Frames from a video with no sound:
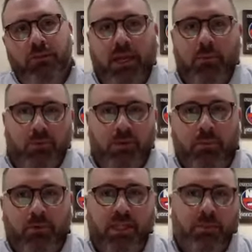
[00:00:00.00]
or do we get more
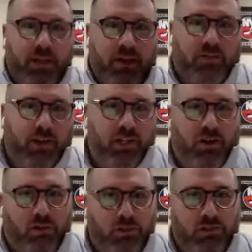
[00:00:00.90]
people and then we can create the
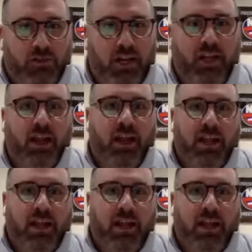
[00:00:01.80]
culture, right?